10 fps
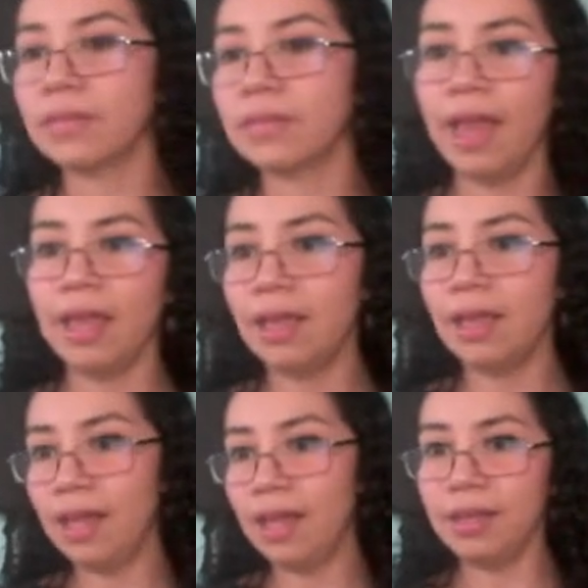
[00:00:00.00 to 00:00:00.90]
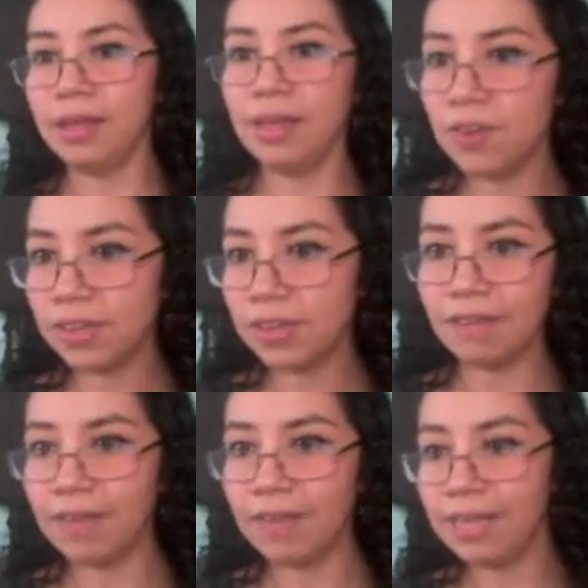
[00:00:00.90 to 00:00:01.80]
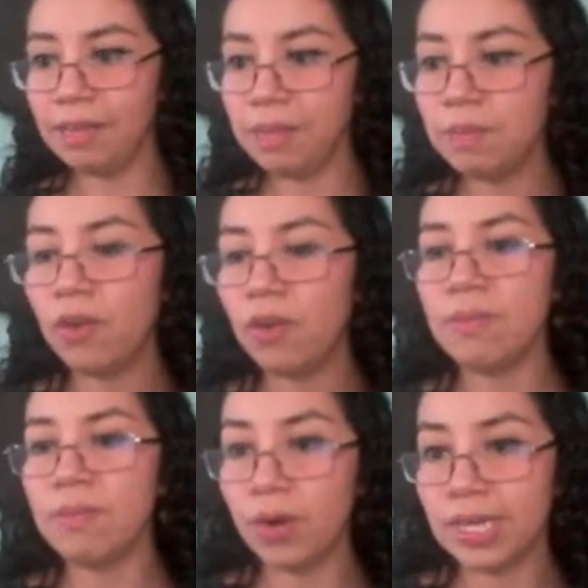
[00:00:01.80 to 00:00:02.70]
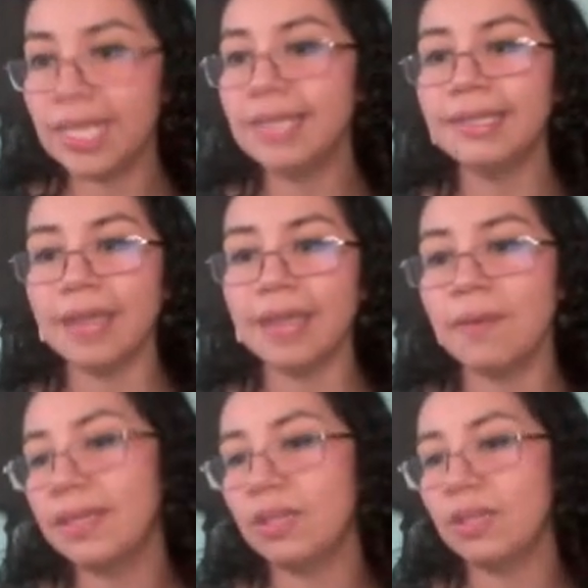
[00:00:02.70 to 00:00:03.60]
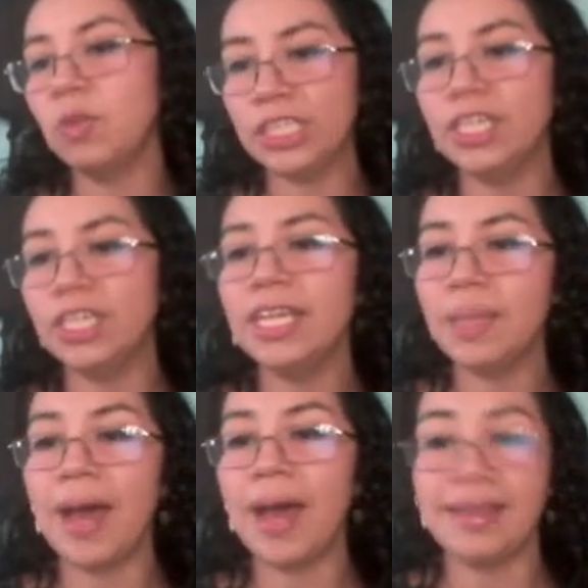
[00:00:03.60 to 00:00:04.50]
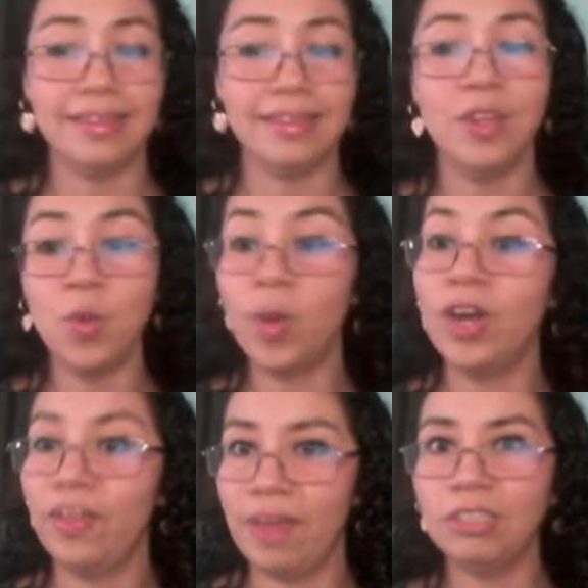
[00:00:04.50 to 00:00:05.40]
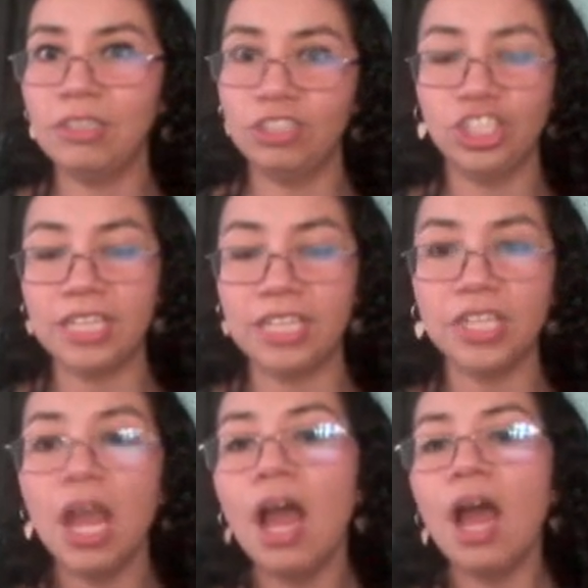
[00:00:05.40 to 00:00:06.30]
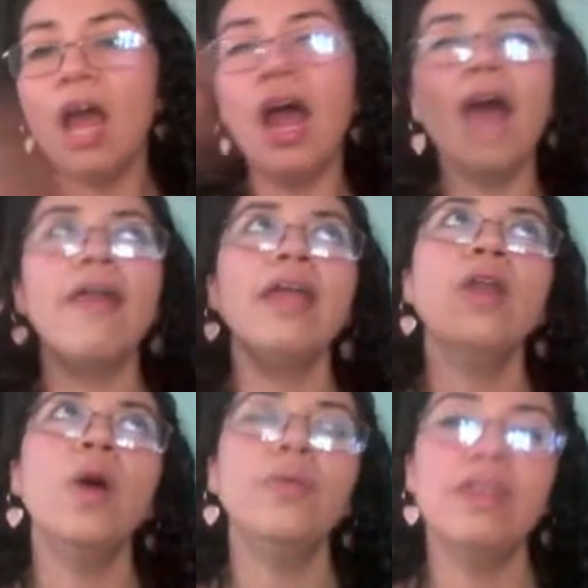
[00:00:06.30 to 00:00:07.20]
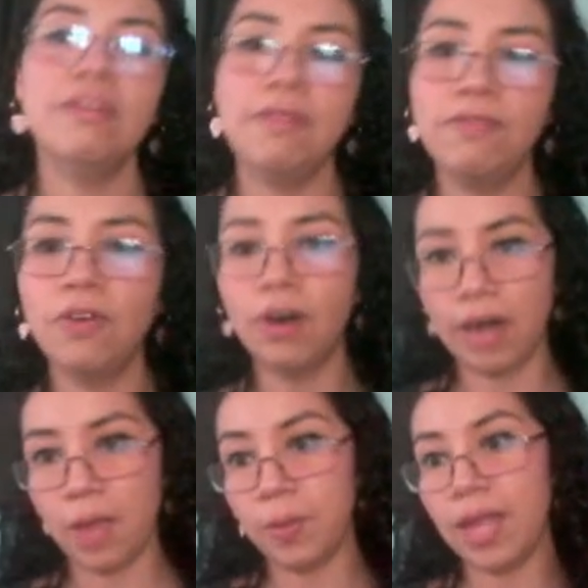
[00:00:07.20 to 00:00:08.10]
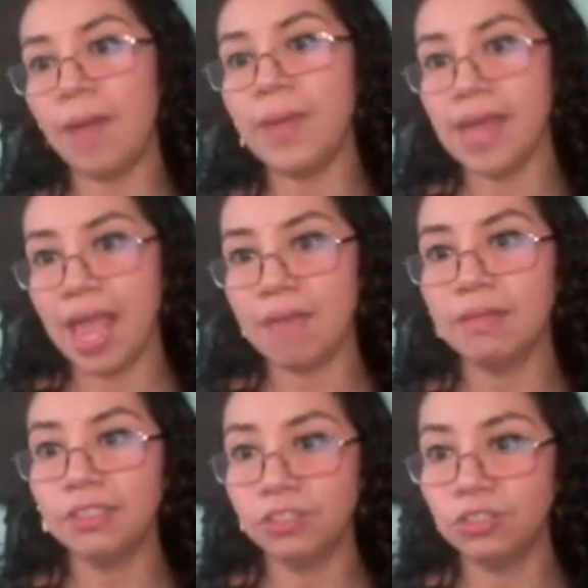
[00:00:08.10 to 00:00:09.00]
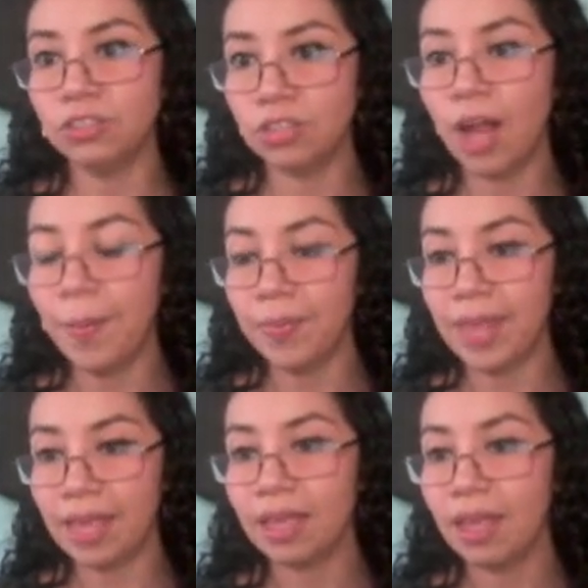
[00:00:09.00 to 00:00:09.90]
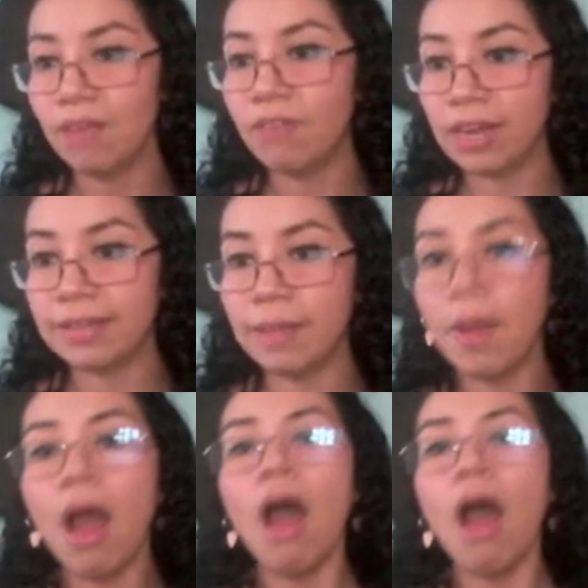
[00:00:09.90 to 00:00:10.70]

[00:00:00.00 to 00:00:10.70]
like give yourself a little bit more of importance about a situation in the past that you were not able to change. Had I known this before, I would have been able to do something. For example,